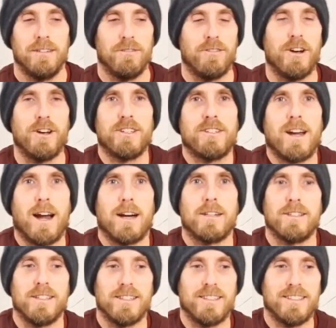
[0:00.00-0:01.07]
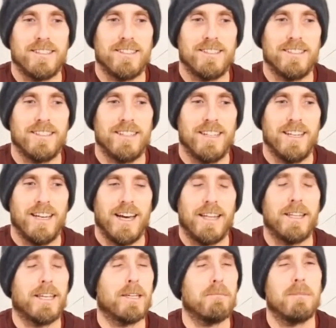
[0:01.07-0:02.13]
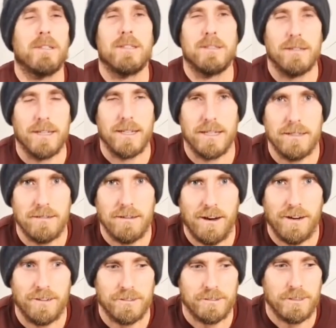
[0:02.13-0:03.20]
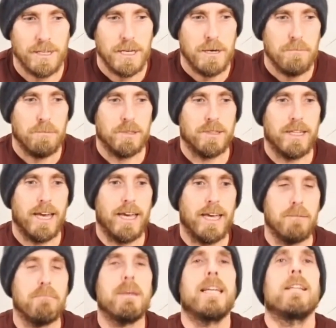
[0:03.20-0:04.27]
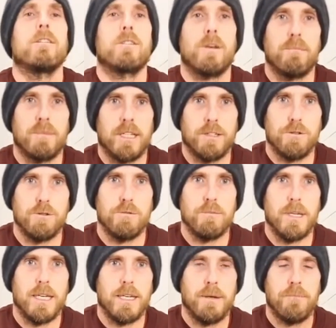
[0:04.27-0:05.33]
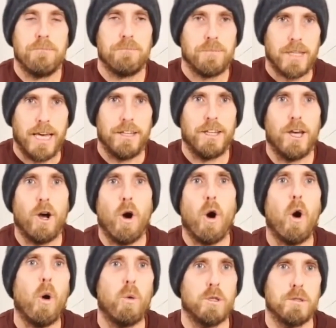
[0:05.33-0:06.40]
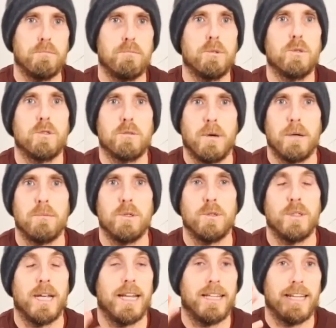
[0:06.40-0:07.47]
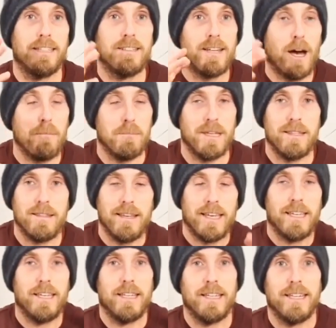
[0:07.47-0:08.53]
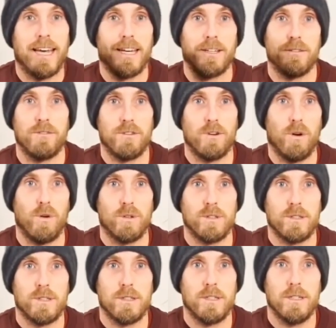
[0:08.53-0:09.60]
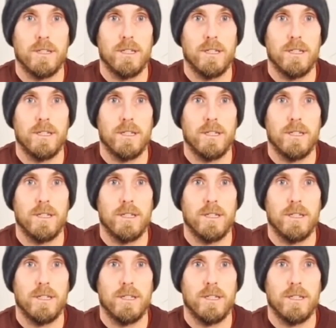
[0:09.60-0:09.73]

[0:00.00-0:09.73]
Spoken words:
Various artists, they can be silly songs, but they mean something to me and they always boost my mood and they stop me thinking negative thoughts.